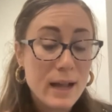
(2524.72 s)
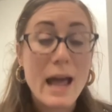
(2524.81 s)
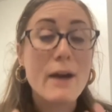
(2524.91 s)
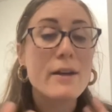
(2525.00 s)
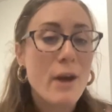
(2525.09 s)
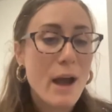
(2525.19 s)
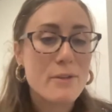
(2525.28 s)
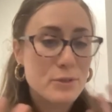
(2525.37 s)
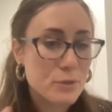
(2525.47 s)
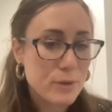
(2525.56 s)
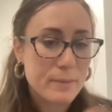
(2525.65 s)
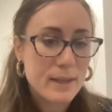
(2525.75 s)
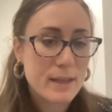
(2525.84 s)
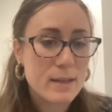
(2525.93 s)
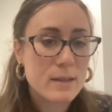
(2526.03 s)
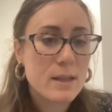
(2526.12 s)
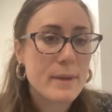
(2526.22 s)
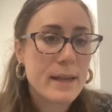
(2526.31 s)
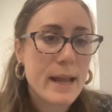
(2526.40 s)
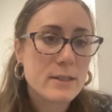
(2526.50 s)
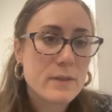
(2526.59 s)
and how you know how you too can be can be
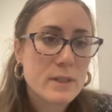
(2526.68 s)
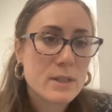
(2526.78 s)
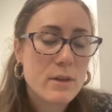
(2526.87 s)
an activist.